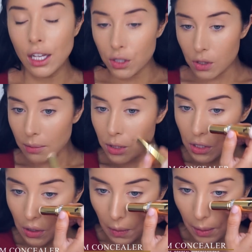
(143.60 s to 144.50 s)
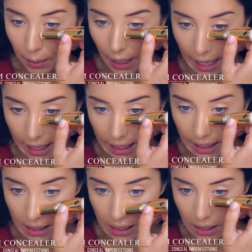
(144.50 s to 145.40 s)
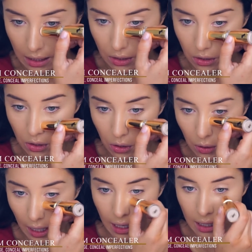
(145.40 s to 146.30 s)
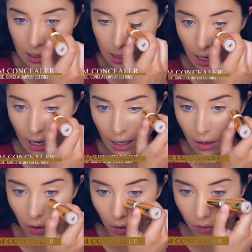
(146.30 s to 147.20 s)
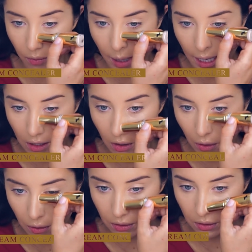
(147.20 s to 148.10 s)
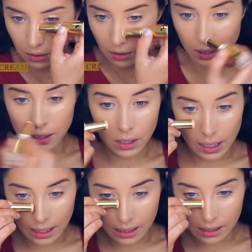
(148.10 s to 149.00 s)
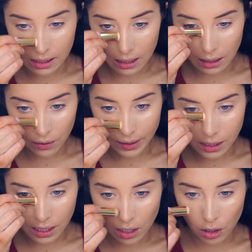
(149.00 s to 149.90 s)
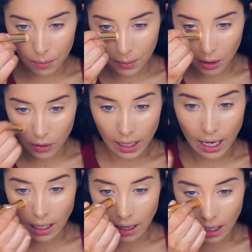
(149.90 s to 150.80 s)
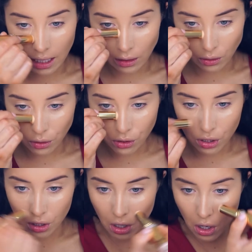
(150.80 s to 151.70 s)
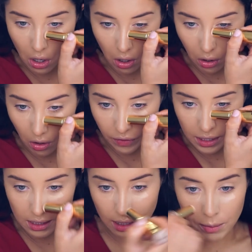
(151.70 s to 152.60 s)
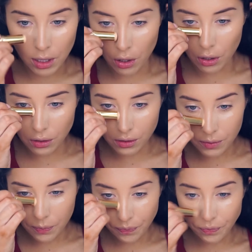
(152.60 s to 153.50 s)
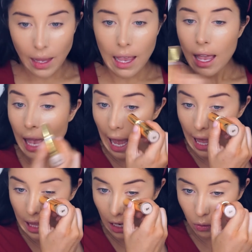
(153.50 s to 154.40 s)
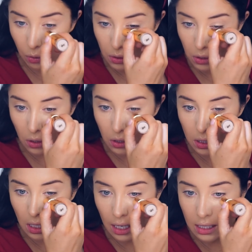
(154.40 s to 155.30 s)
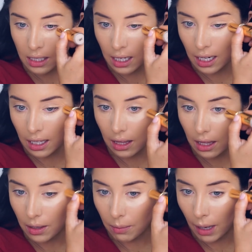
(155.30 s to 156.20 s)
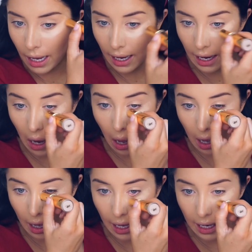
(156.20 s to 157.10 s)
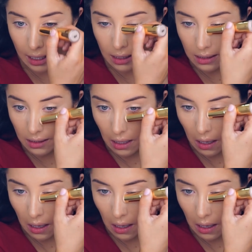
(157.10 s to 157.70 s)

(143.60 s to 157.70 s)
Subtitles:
So I'm just going to apply this to either side of my nose. This is going to help create the illusion of a slimmer nose, and then also just underneath my eyes